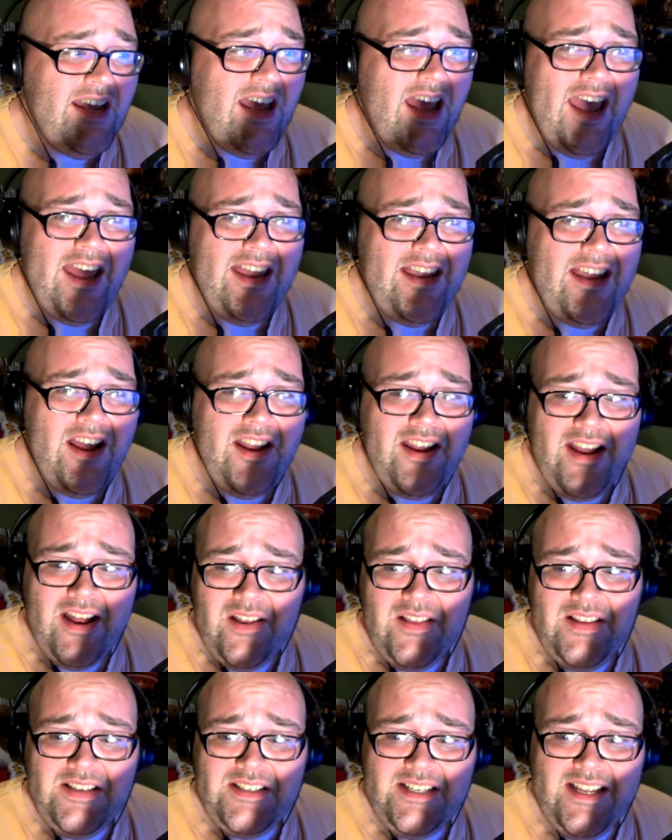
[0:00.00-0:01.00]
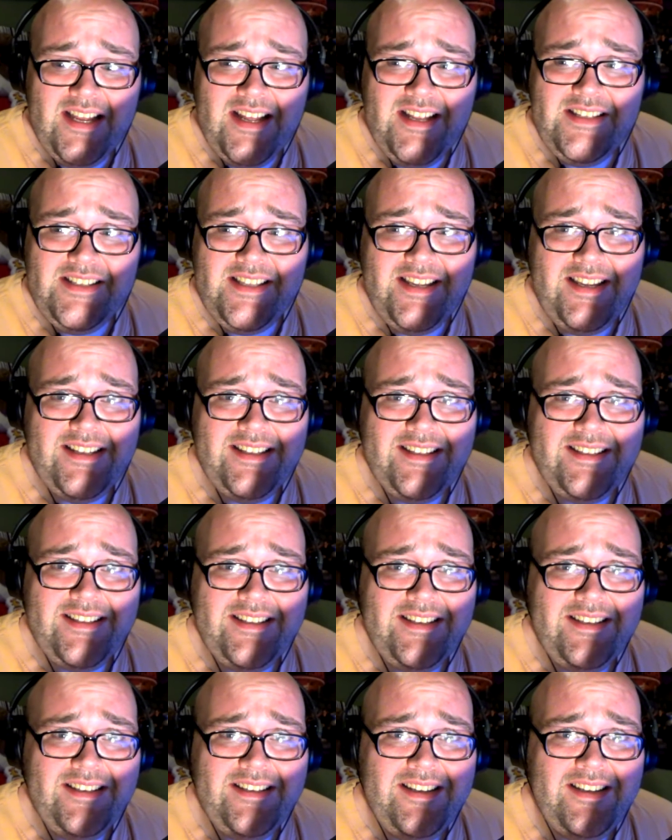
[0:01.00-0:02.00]
And now you got these kids thinking,
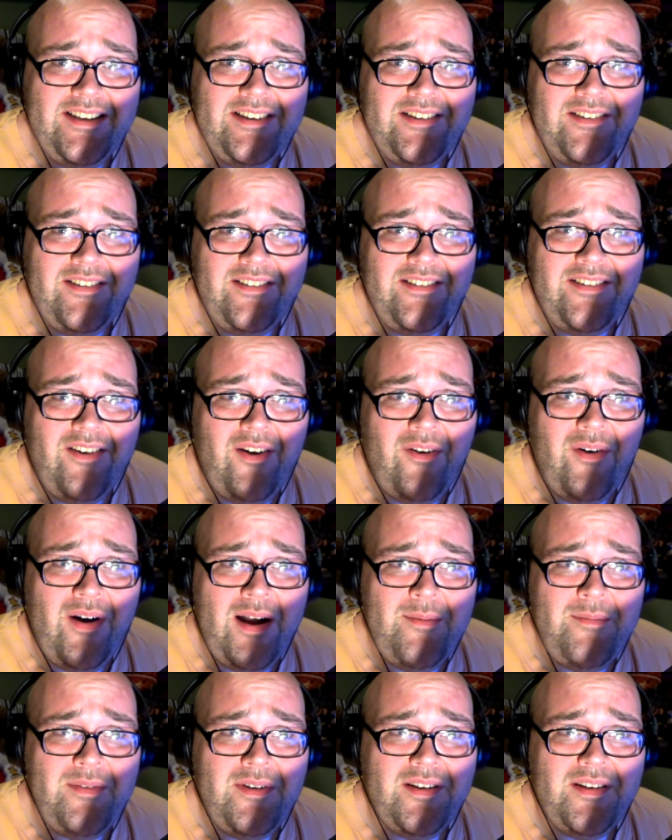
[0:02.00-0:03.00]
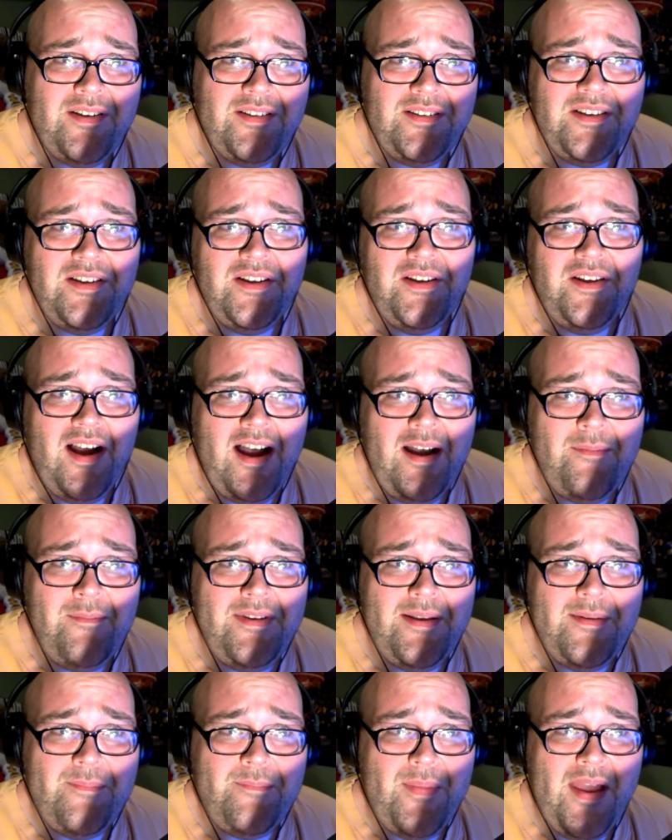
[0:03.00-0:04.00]
oh, I'm
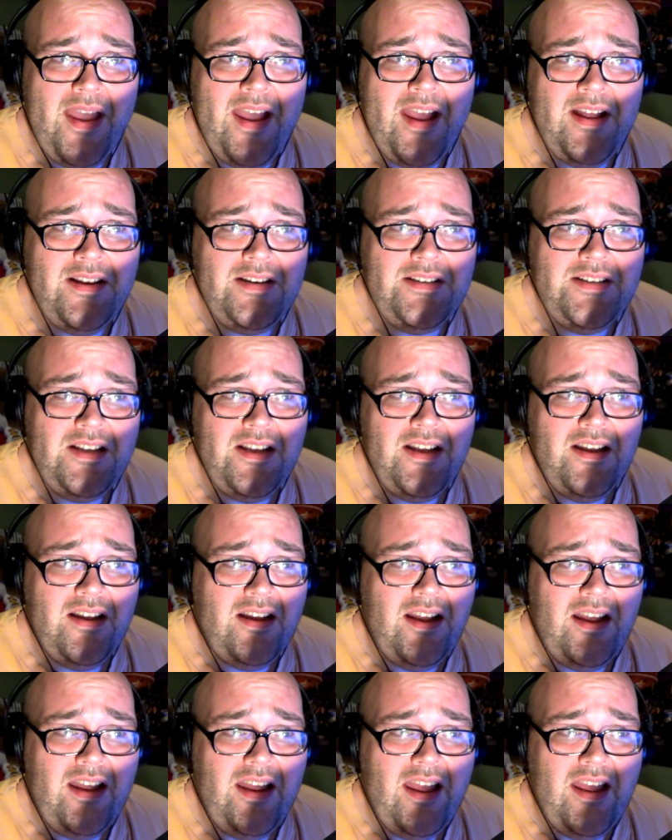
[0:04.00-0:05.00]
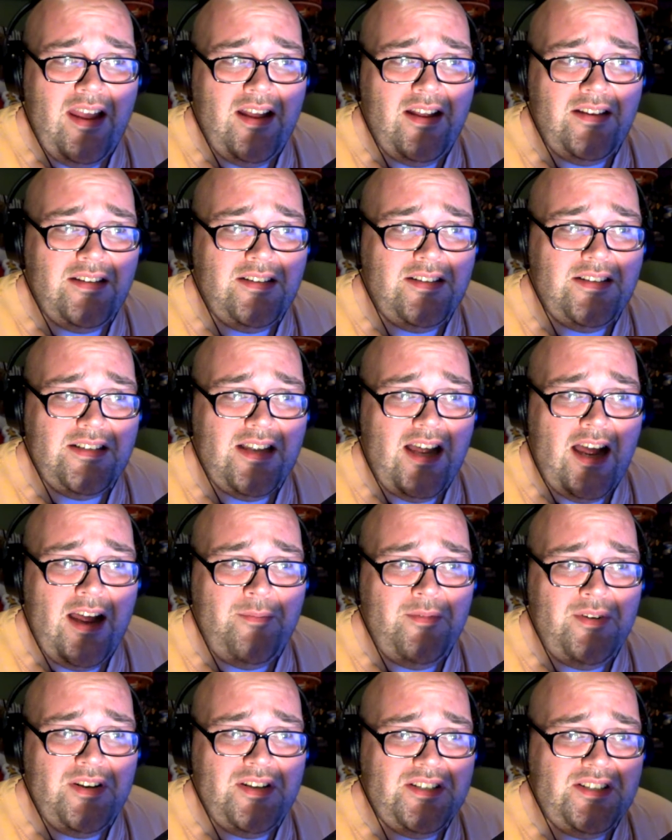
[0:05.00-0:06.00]
in a band and
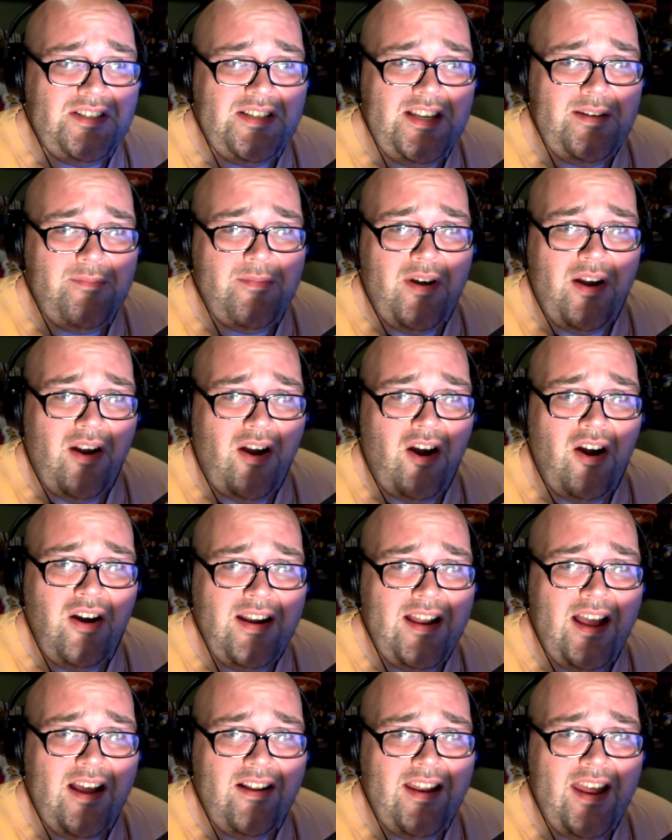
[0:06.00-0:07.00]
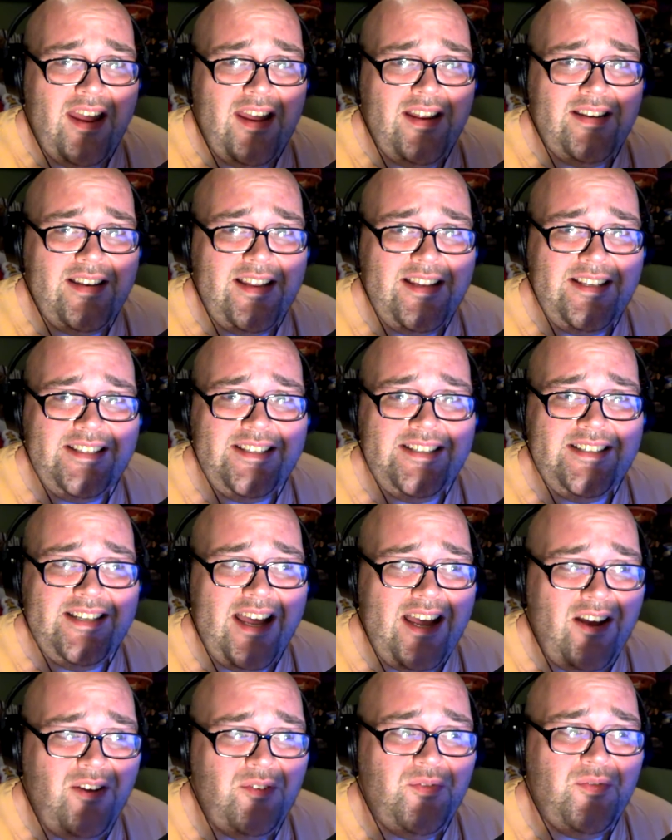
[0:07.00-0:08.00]
I'm going to sing my heart out, and they
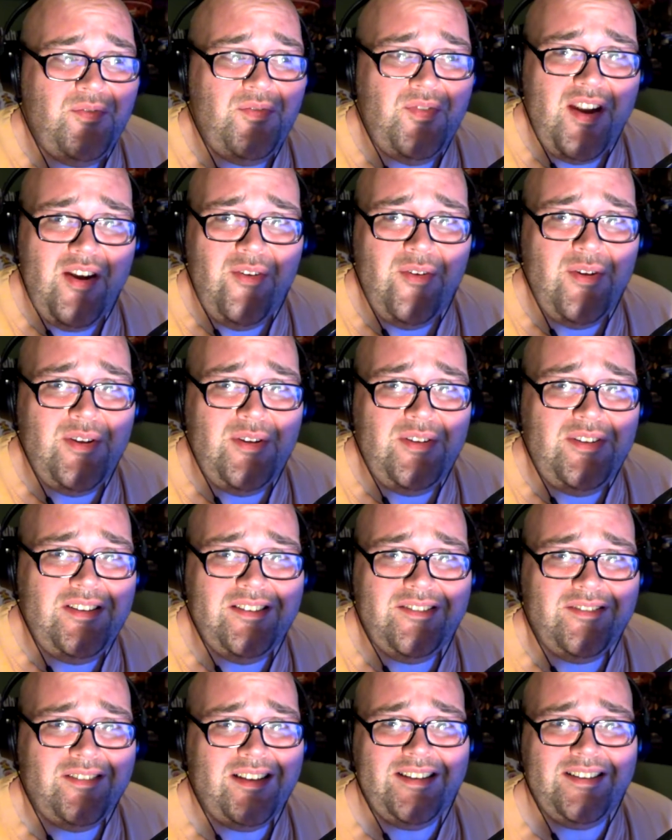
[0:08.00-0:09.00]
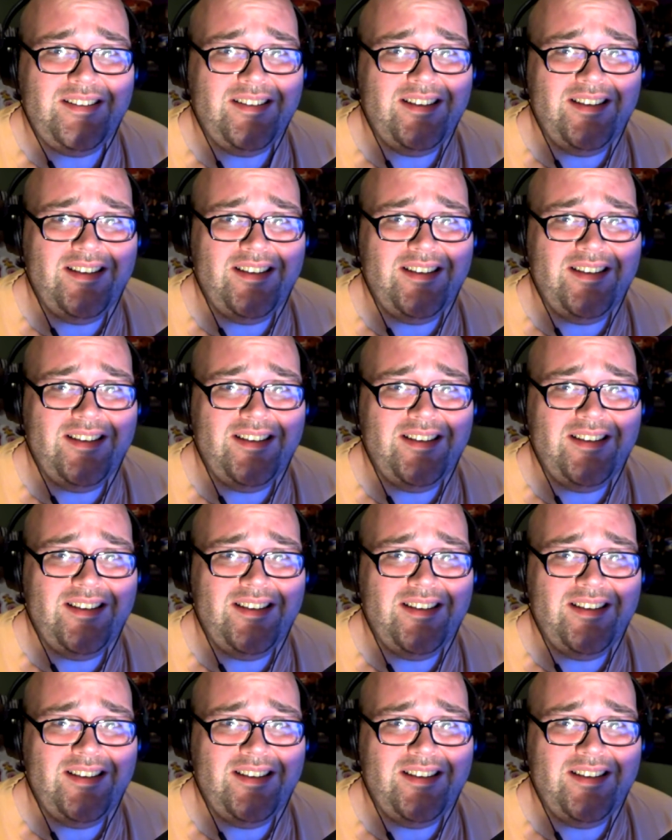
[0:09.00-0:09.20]
sound very, like